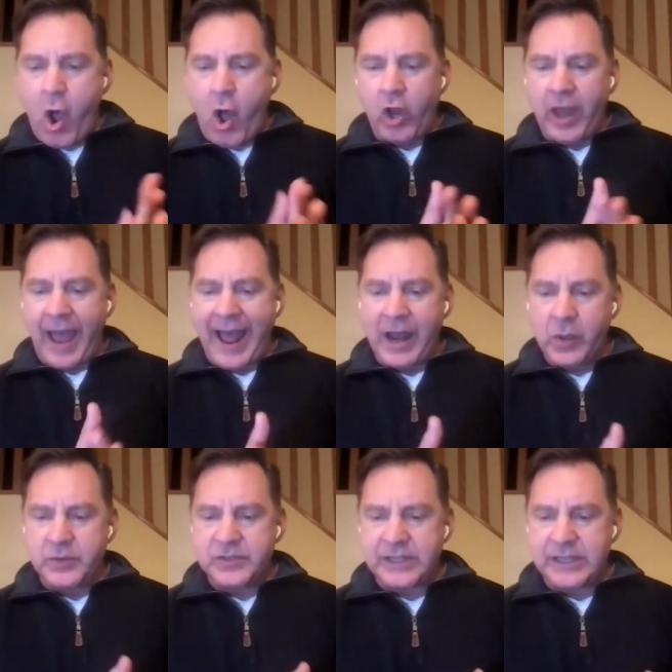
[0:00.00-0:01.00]
All
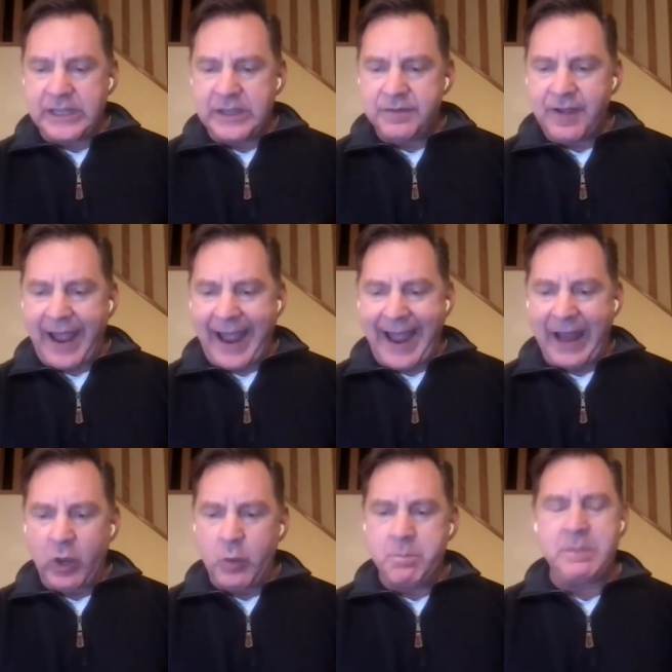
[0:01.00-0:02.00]
Hallows Eve,
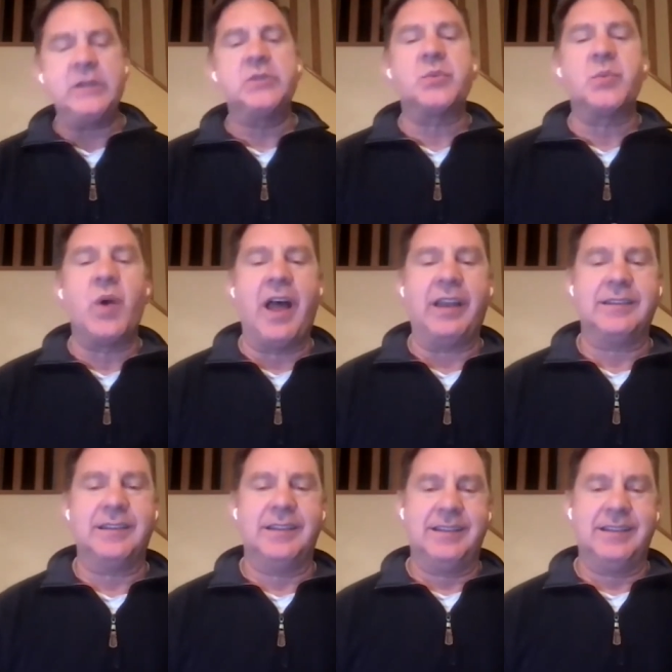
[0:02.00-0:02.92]
hallow means what?